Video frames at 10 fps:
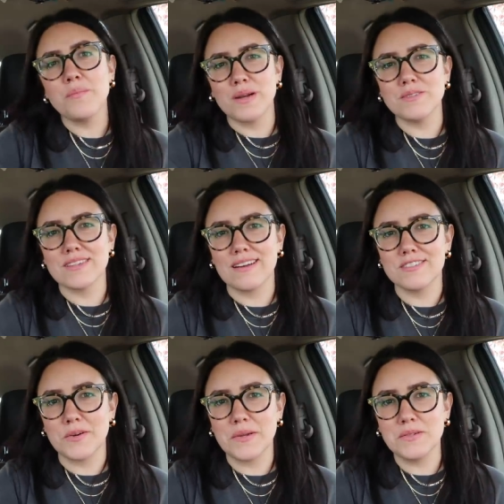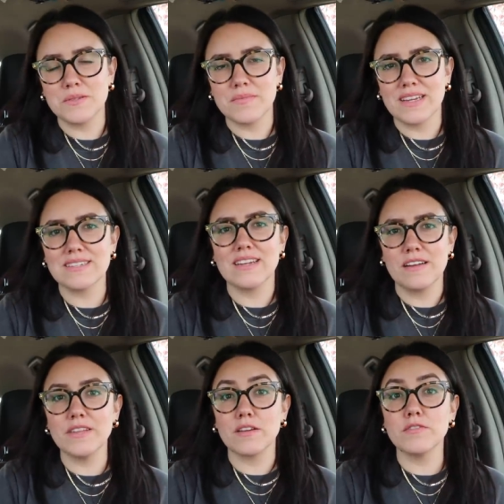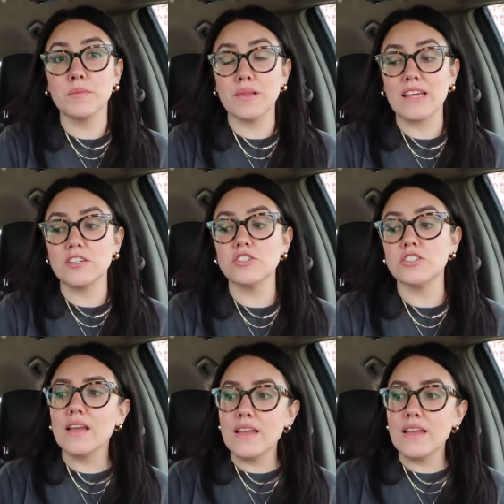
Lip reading: but I'm just kind of showing you some things that I've like replenished